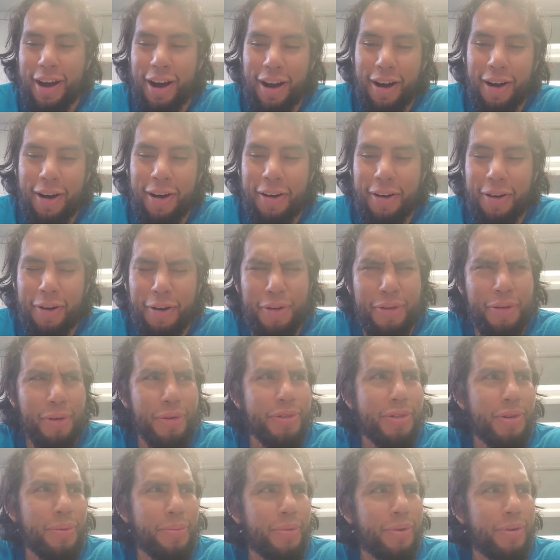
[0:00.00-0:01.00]
Uh, although
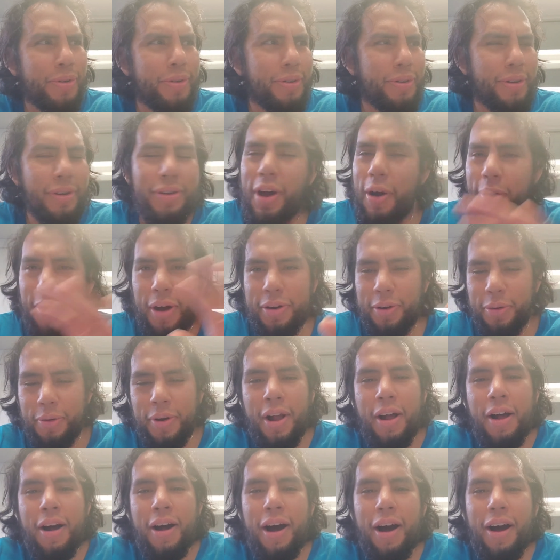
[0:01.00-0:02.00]
someone, no, I don't.
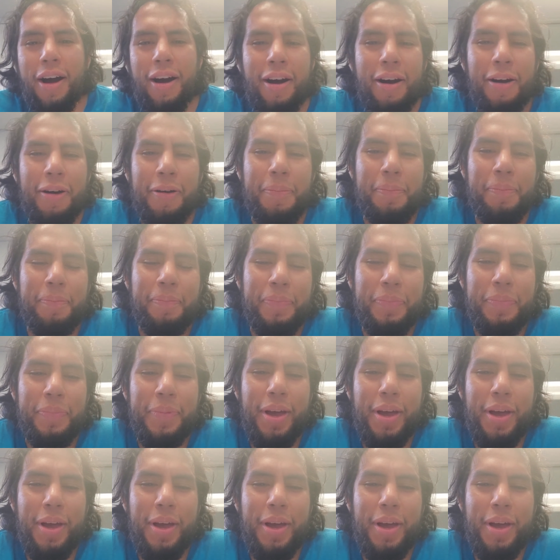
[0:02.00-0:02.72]
Um,